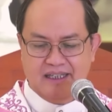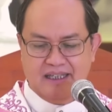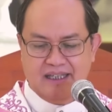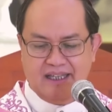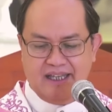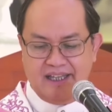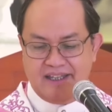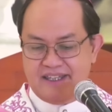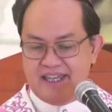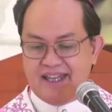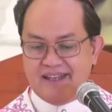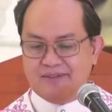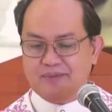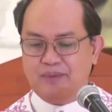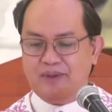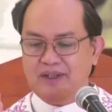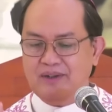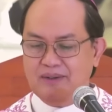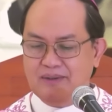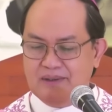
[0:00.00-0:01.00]
And yet
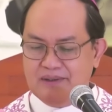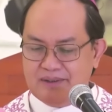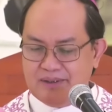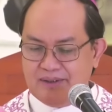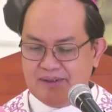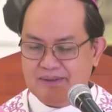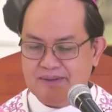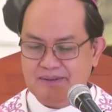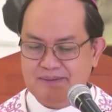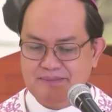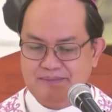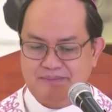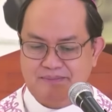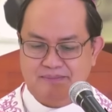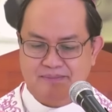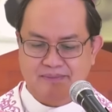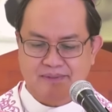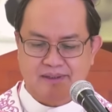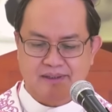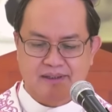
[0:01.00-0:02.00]
we all know
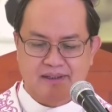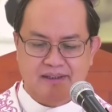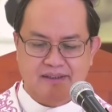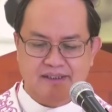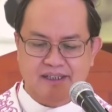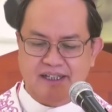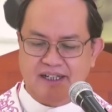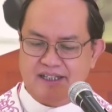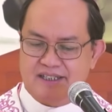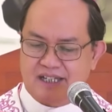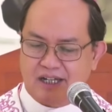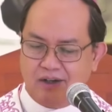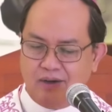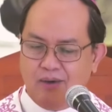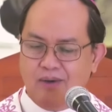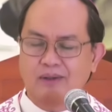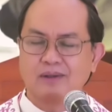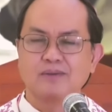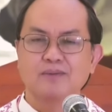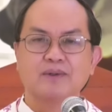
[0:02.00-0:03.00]
there is a
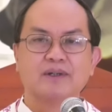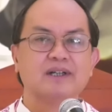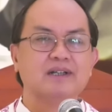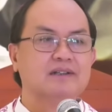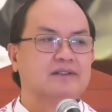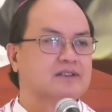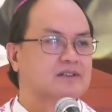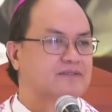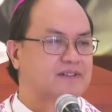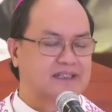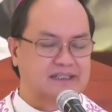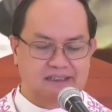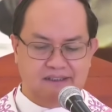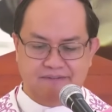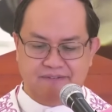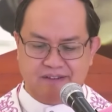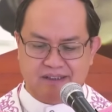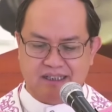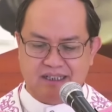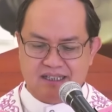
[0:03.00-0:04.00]
whole world of a
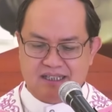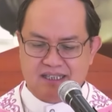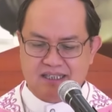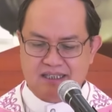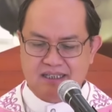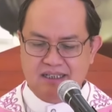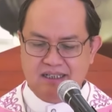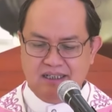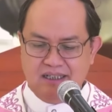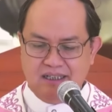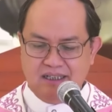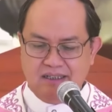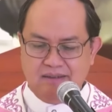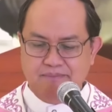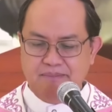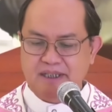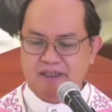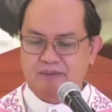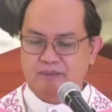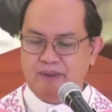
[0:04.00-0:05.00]
difference
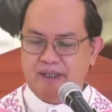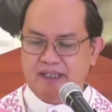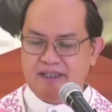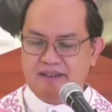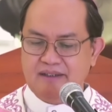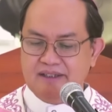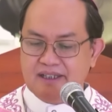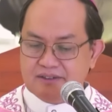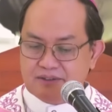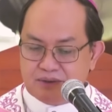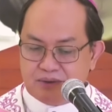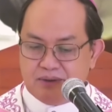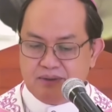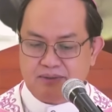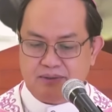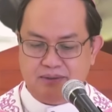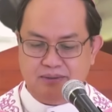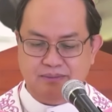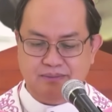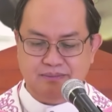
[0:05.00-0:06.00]
between the
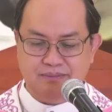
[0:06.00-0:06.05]
two.